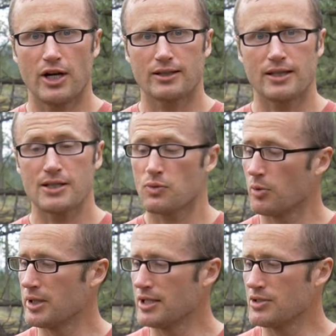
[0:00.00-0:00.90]
check this
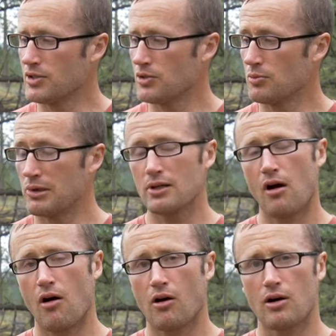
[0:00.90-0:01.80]
will be to put
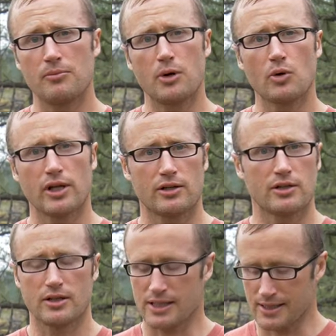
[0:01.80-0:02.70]
our bolt
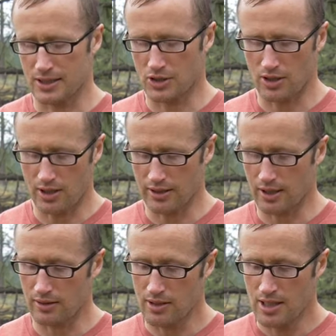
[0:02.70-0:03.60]
carrier extension on
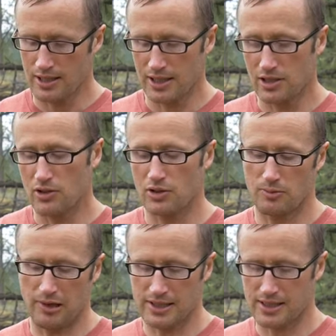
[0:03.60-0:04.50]
there. Need to
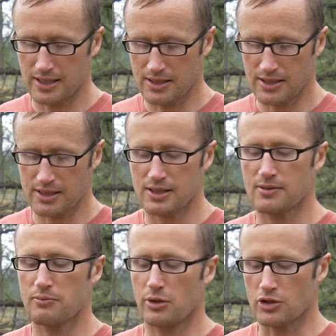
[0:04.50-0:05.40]
depress this,
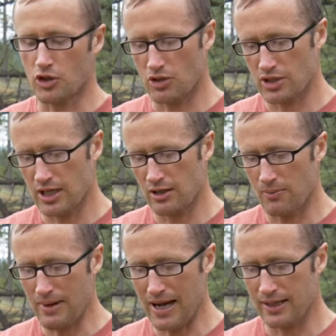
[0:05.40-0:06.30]
pull the charging handle
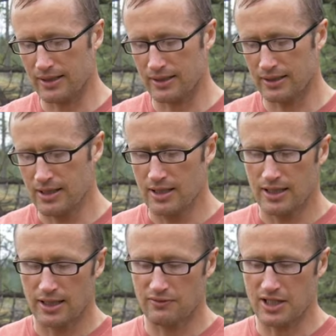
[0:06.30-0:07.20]
back,
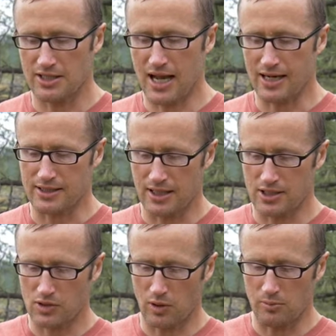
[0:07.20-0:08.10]
gives us
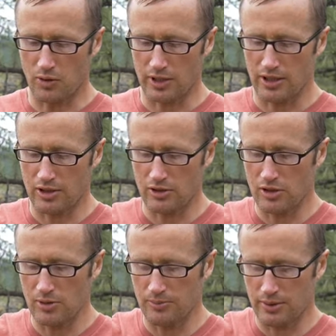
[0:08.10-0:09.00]
access to our bolt carrier
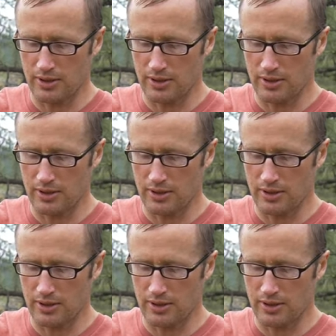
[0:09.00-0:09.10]
group.